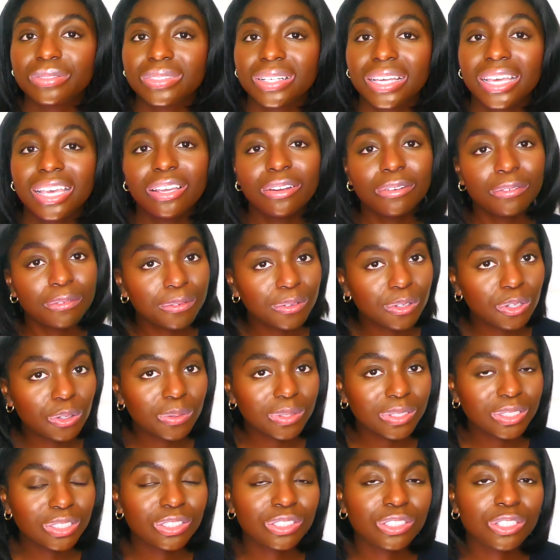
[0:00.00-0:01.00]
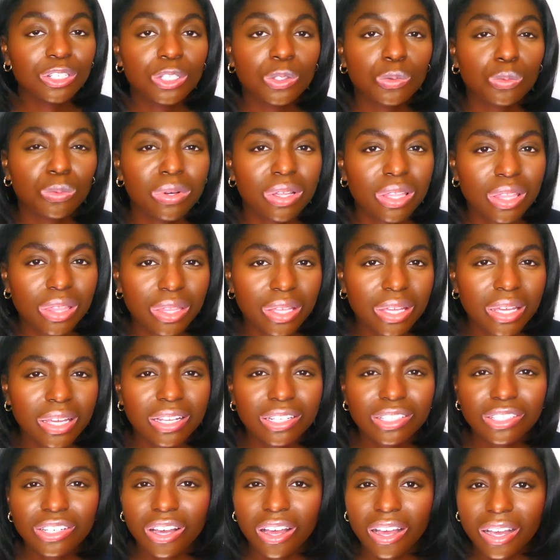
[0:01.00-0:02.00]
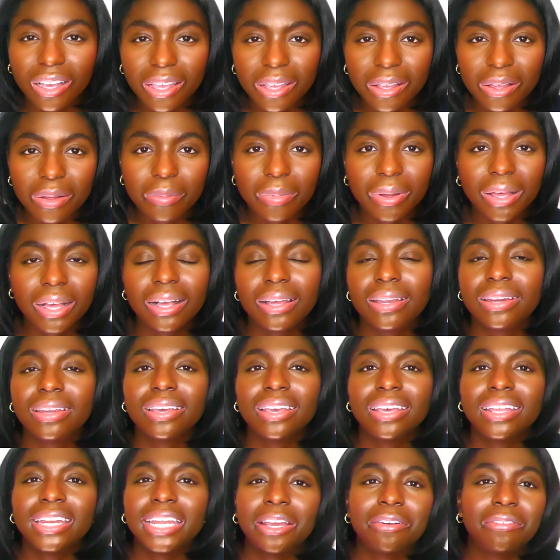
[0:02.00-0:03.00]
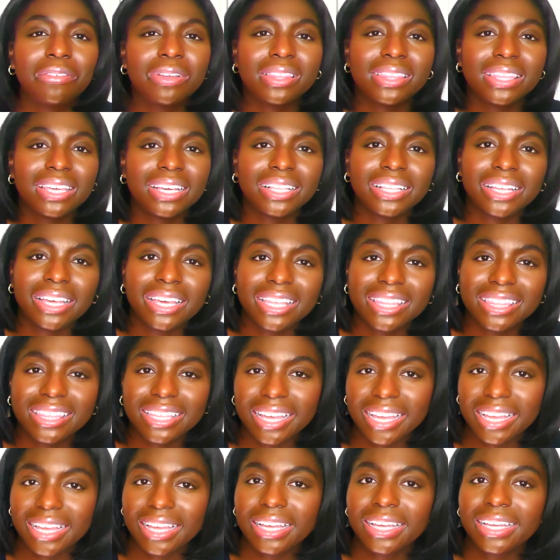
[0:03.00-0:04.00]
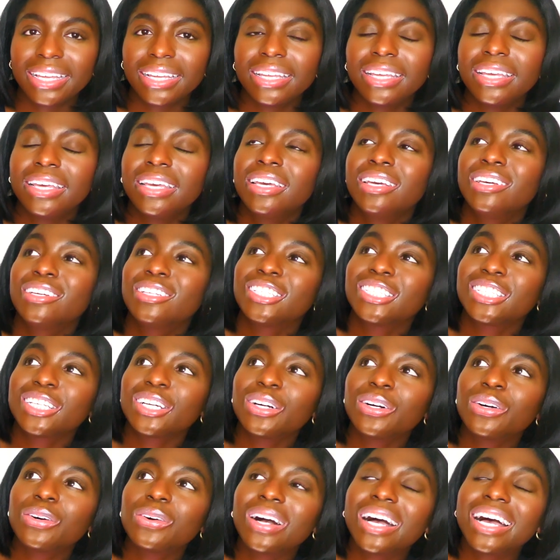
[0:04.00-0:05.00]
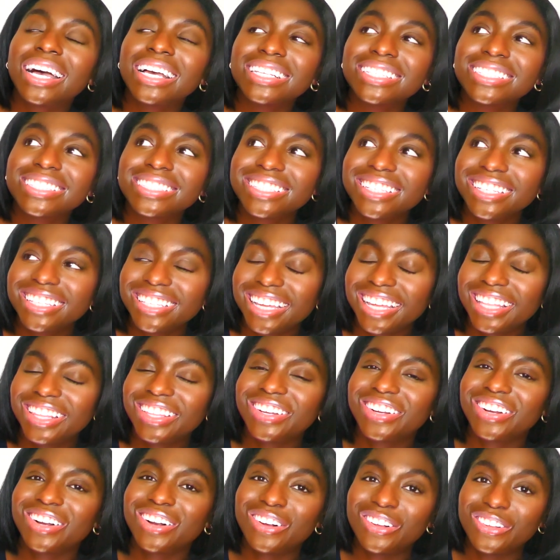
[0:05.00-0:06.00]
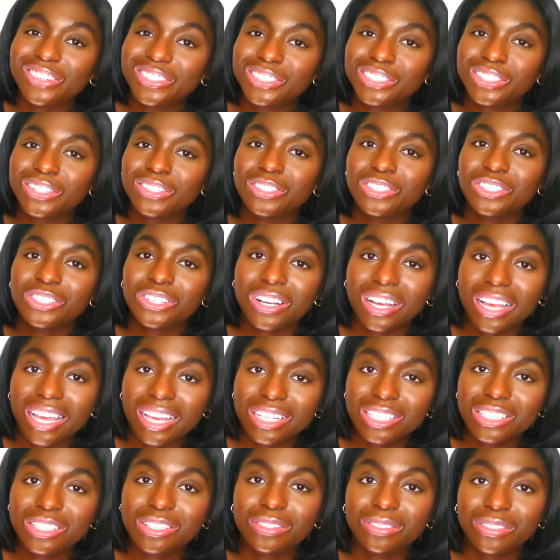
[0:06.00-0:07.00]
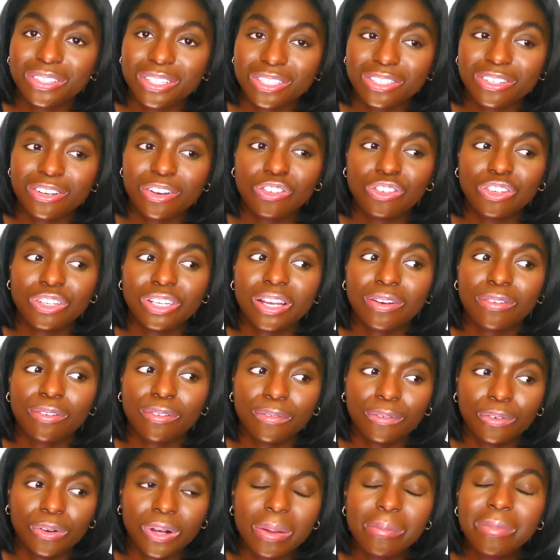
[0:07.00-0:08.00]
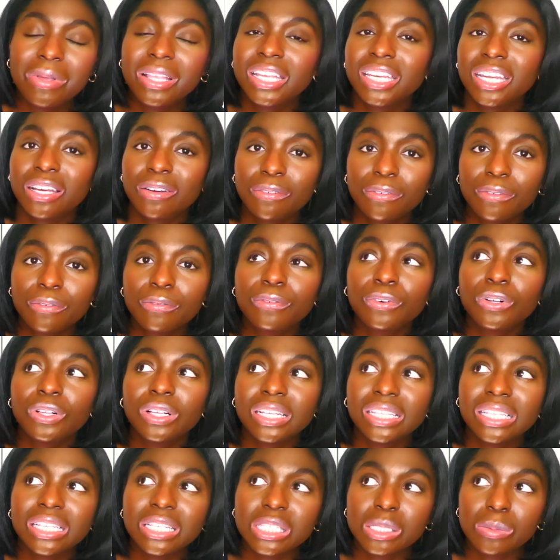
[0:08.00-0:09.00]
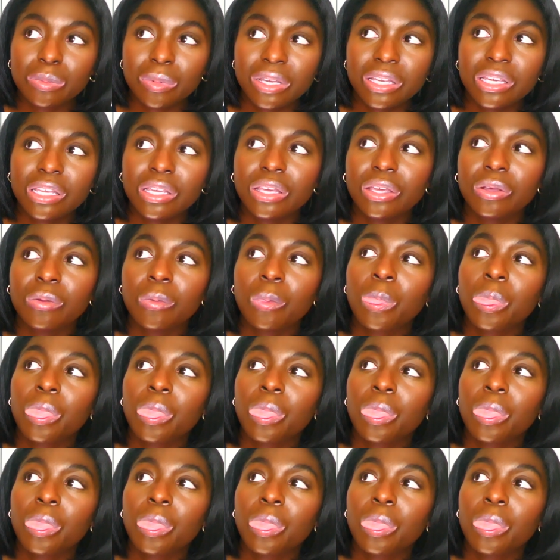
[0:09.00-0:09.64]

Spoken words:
influencers with it talking about it and everything like that. So I see that they're also trying to resurge a Neverfull. I mean, the Neverfull and the Speedy